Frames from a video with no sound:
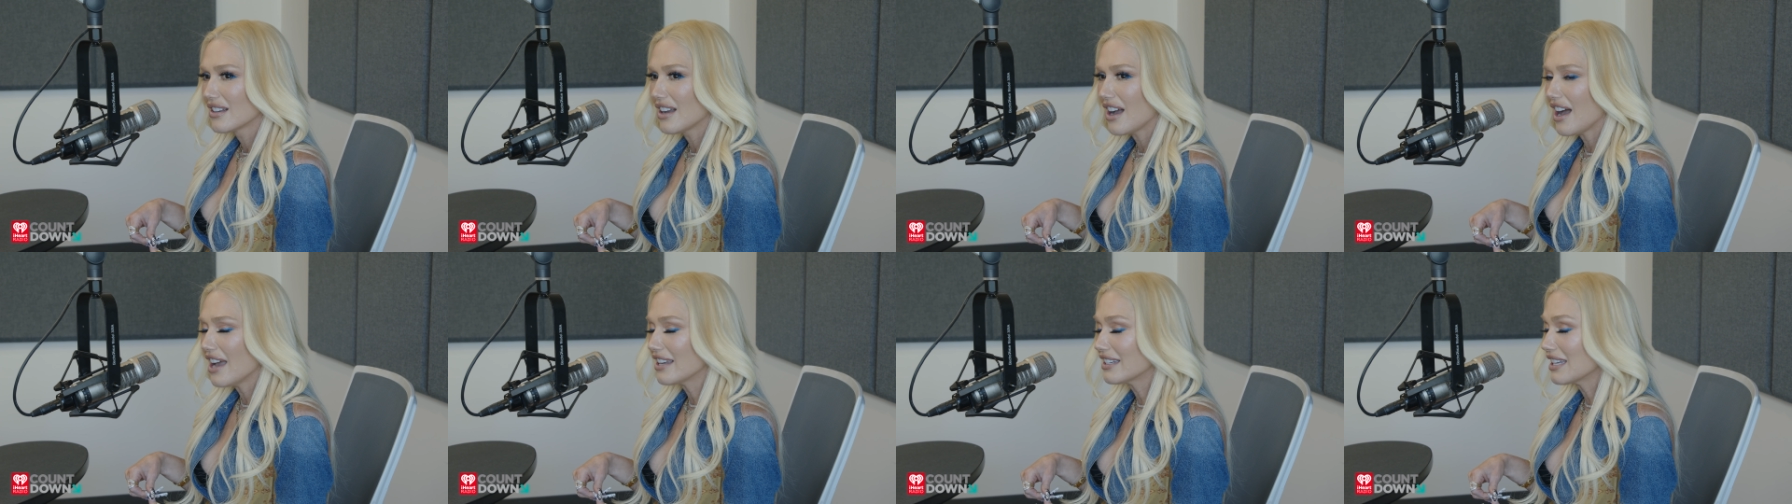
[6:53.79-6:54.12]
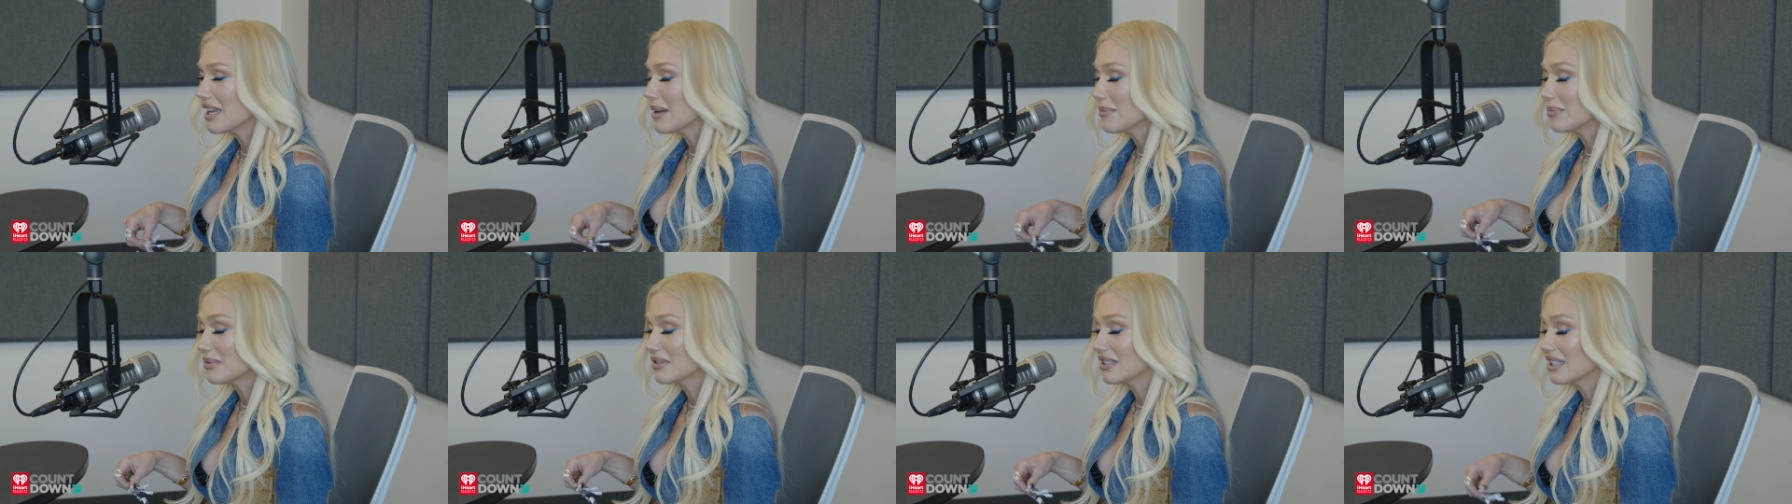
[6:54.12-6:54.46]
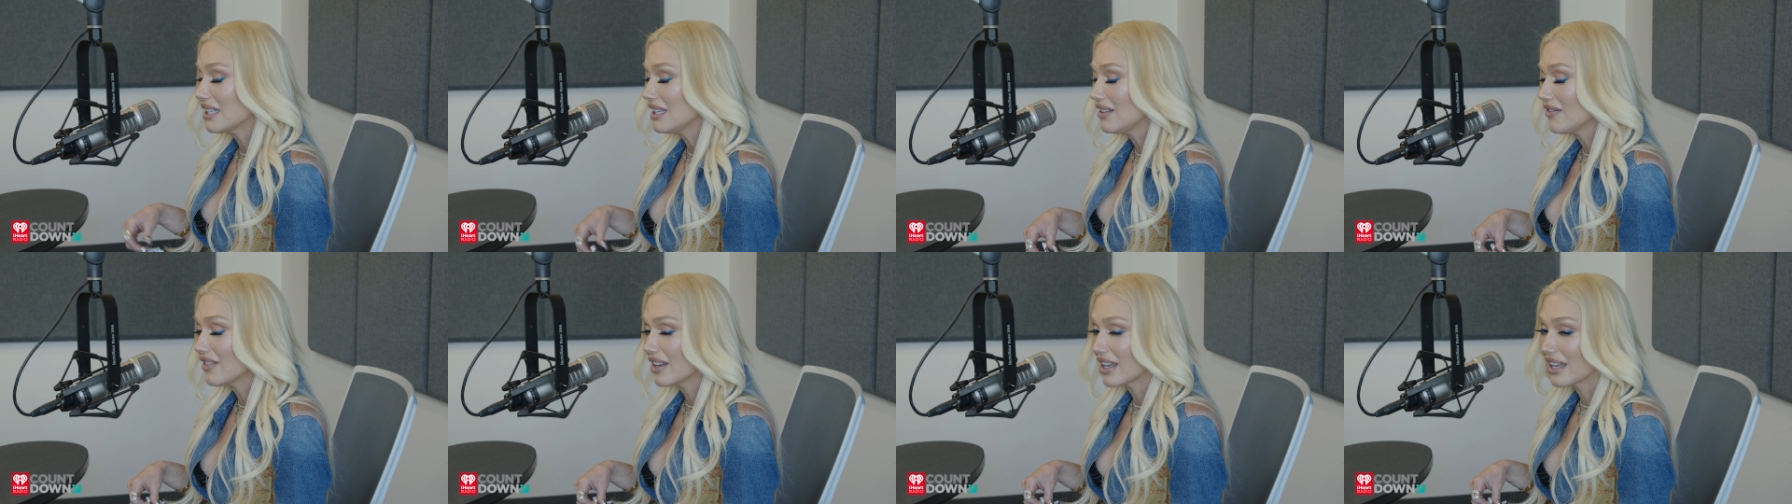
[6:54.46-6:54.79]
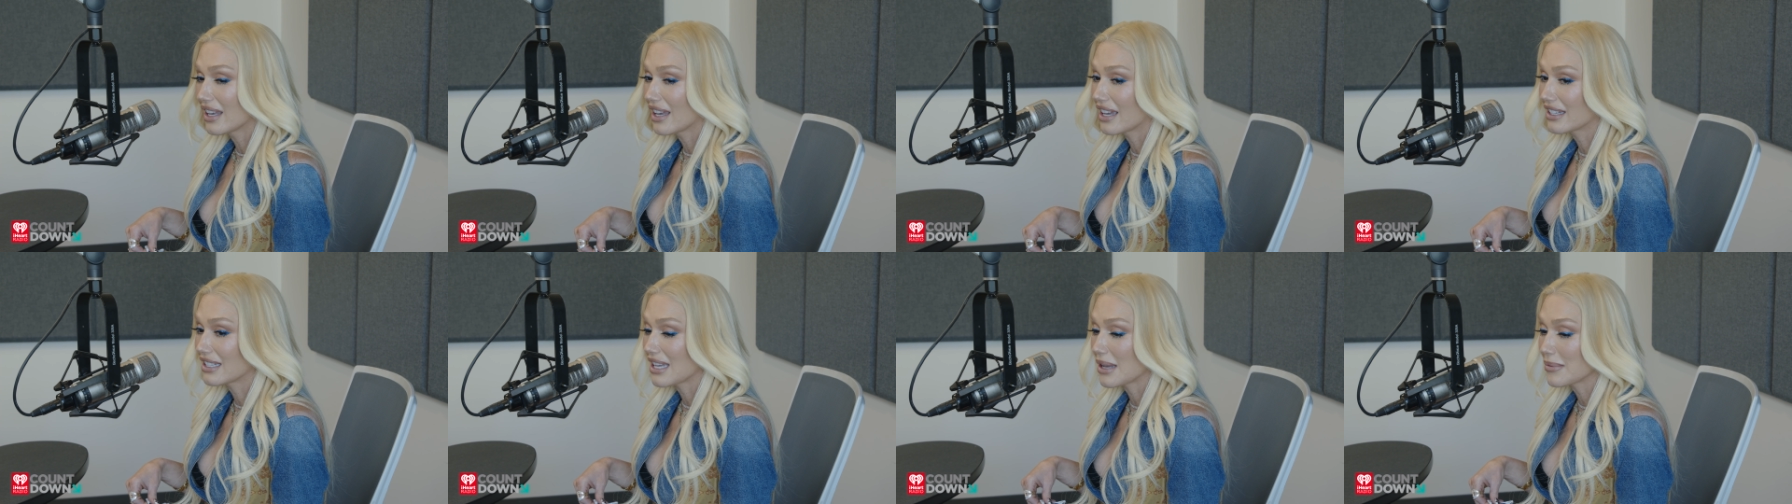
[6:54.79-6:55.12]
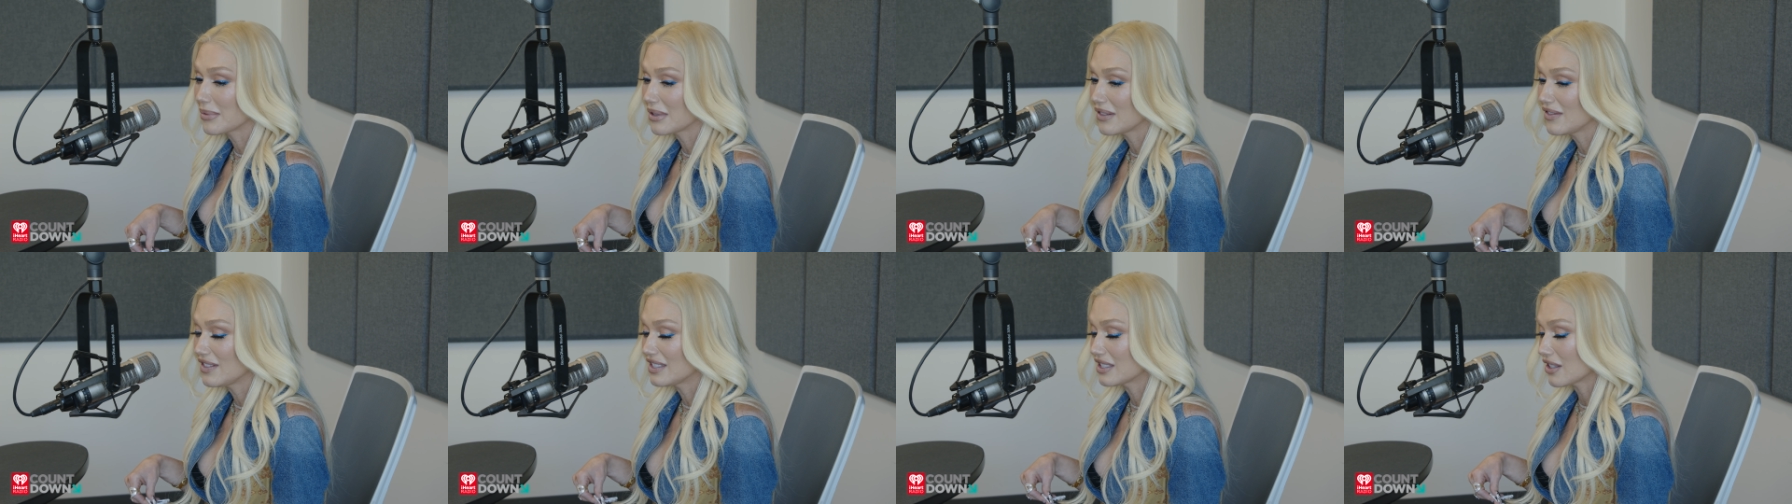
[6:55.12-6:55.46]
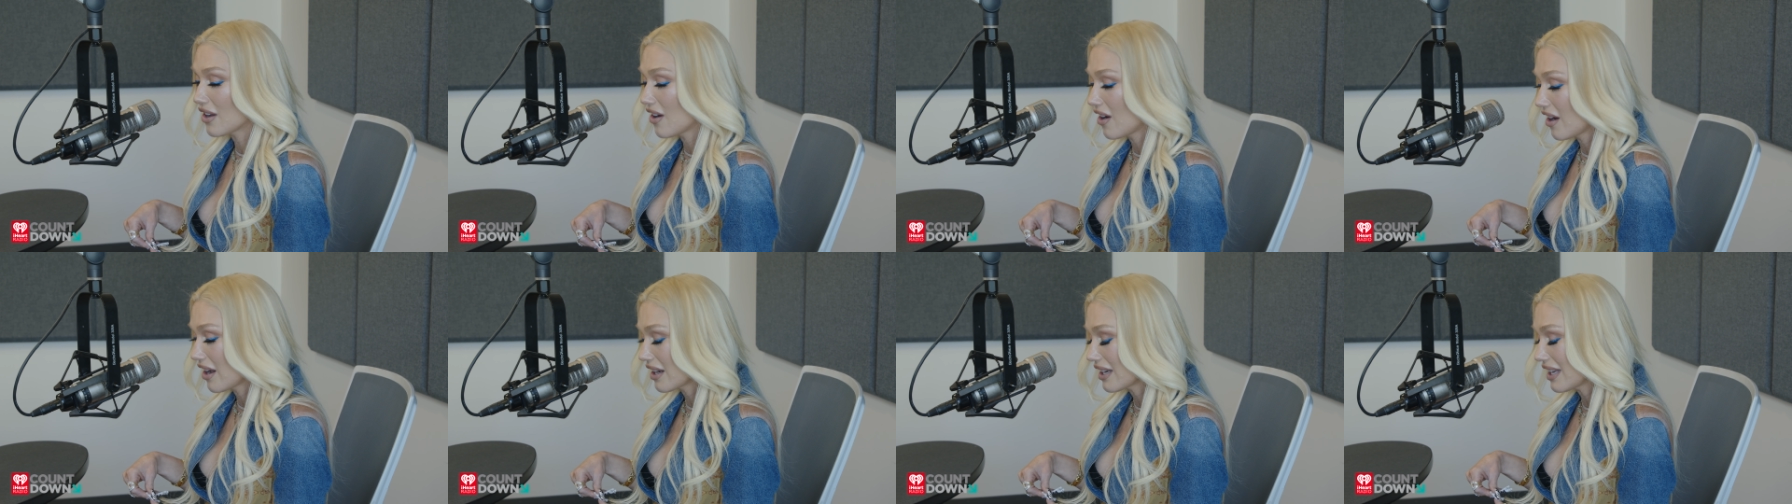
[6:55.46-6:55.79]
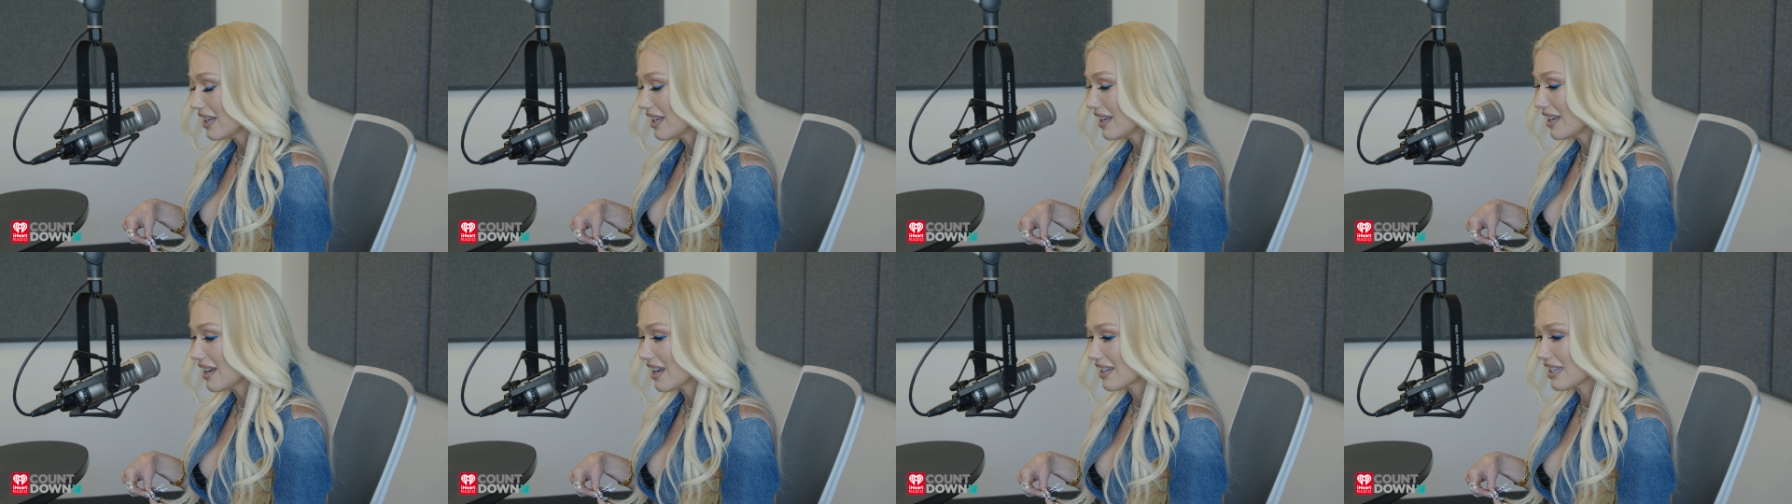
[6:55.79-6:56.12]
I can't believe it. I can't believe he's on it.